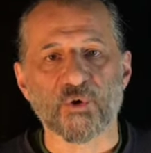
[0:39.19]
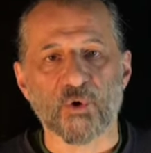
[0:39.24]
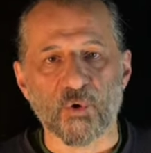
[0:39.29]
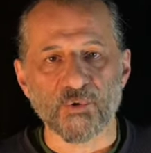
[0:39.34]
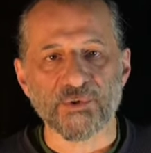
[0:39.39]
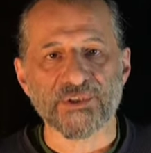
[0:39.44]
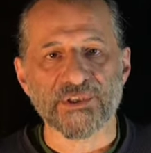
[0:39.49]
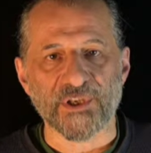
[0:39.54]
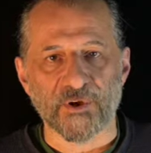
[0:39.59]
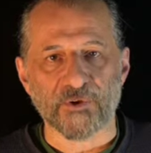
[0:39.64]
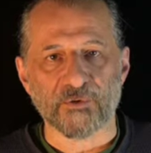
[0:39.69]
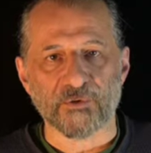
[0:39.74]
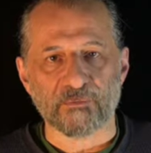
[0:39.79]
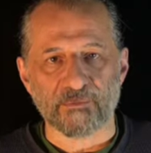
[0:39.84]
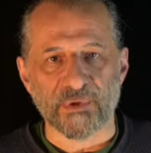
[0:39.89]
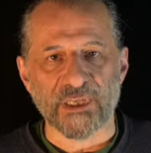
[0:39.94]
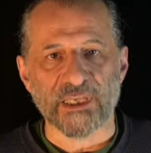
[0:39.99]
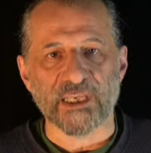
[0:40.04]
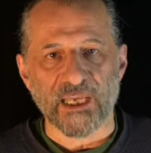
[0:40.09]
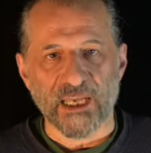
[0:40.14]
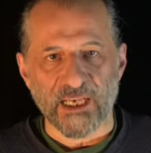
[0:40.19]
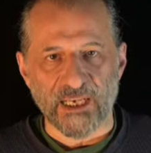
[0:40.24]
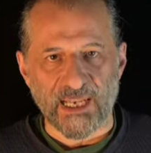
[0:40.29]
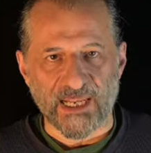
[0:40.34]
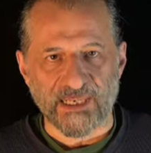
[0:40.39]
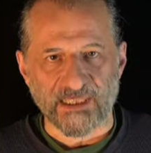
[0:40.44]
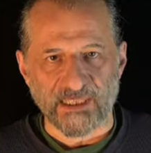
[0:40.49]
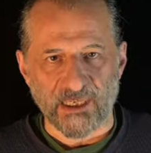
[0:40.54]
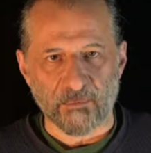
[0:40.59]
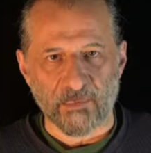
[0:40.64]
also be a
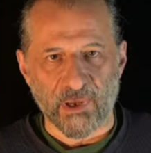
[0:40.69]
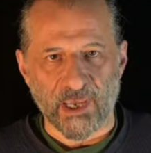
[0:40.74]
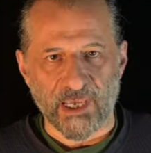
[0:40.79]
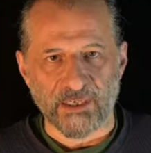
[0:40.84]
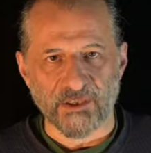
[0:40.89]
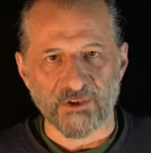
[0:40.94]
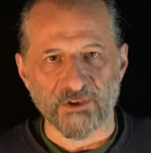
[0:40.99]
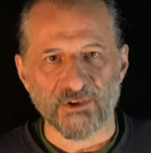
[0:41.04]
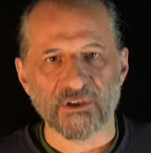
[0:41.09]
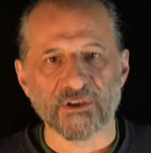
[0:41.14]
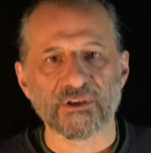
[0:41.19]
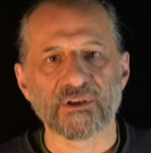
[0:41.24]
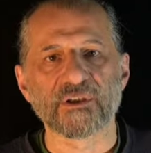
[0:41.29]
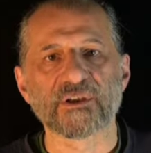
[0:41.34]
landing page,